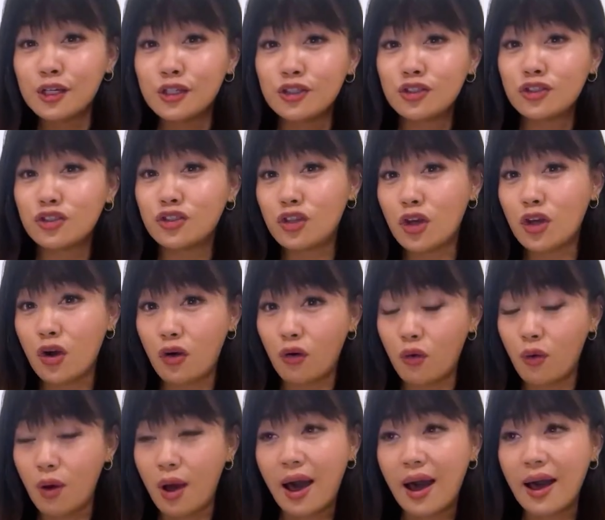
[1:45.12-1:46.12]

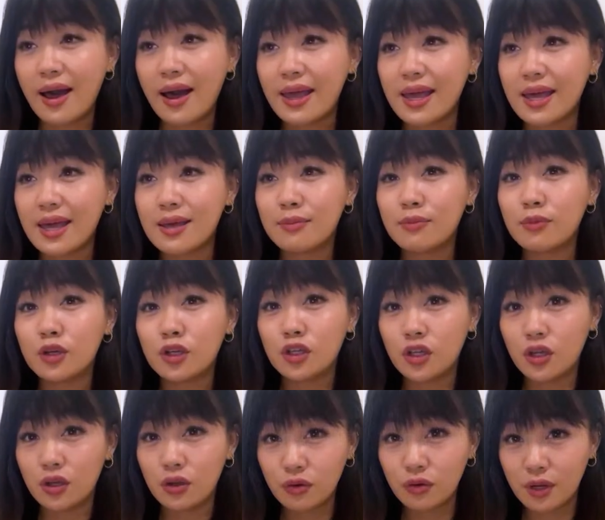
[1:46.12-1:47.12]
So I am
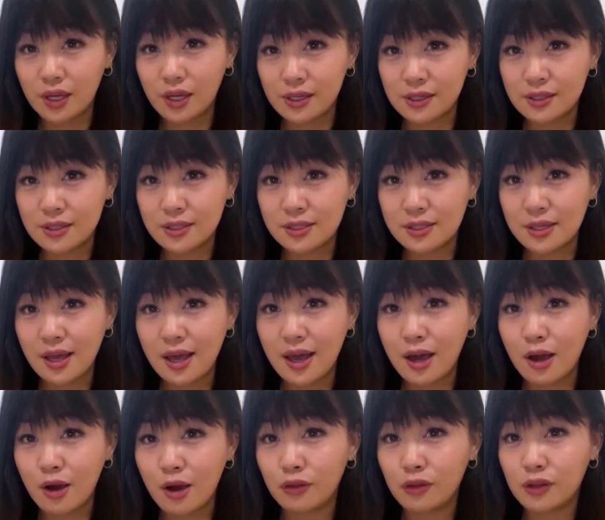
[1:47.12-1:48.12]
curious
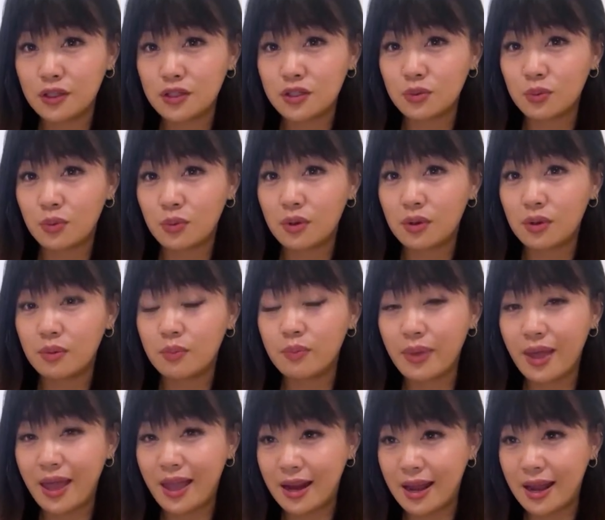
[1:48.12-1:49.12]
how this will
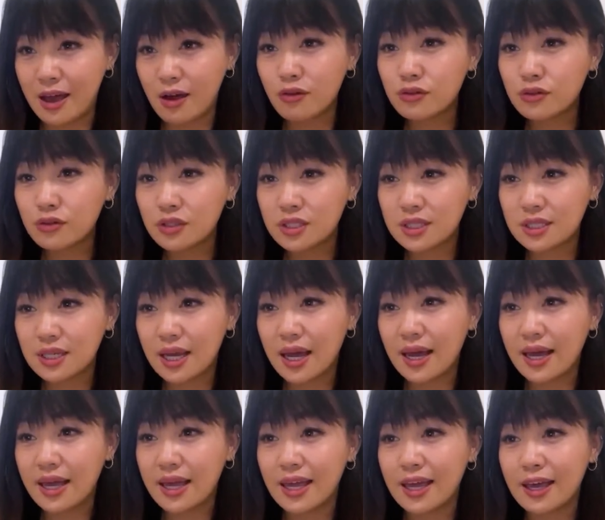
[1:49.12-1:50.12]
pan out.
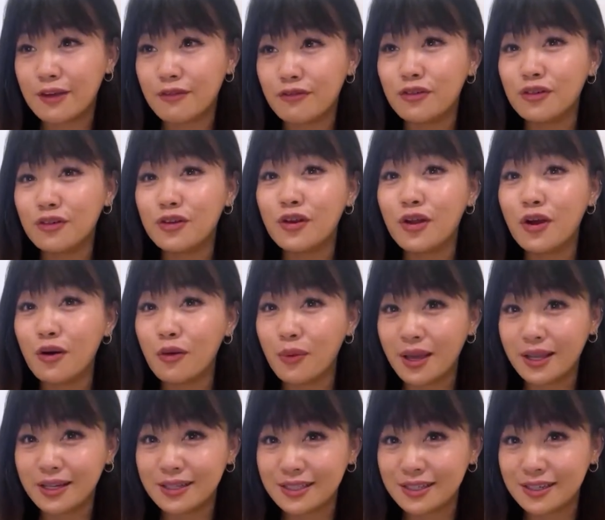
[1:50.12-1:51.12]
I have no
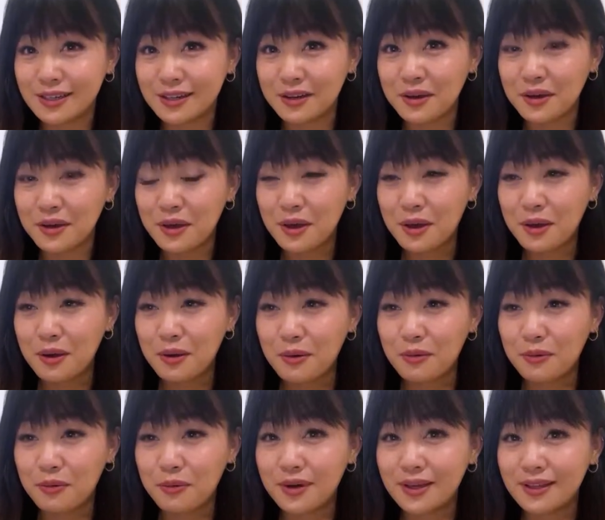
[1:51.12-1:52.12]
idea
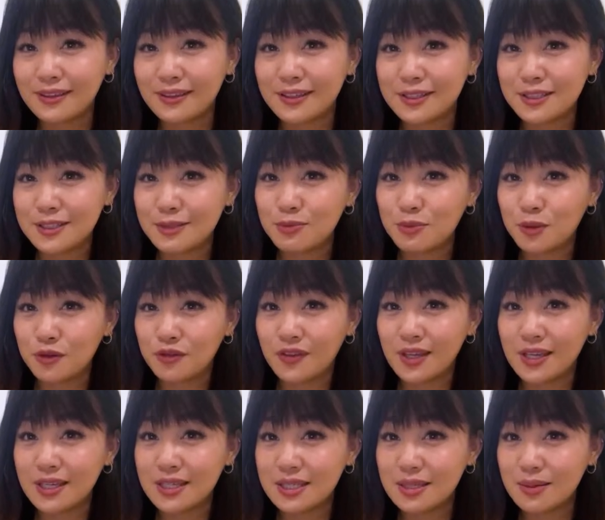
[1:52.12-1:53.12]
what this
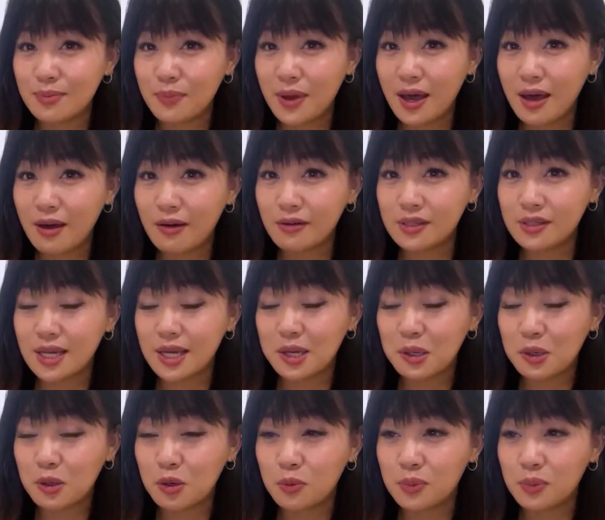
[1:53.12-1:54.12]
movie is about. I
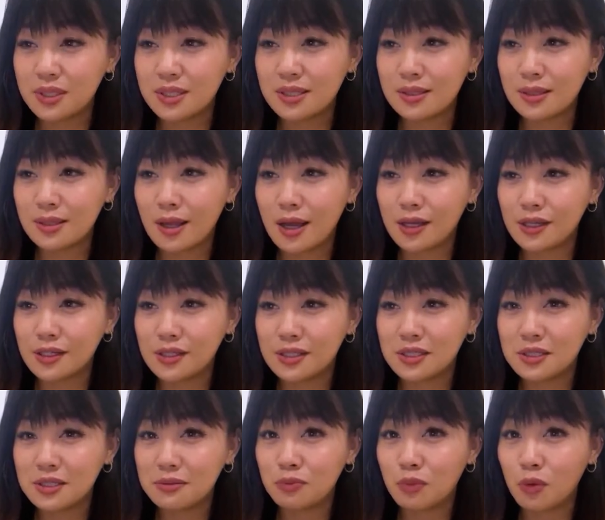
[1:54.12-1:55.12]
hope it's not
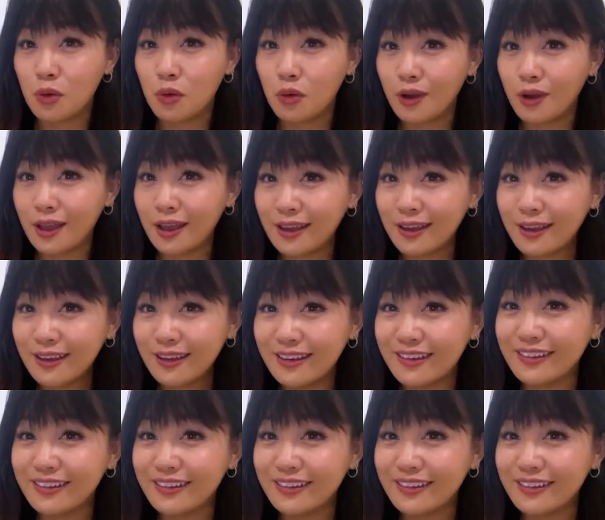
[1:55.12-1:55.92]
boring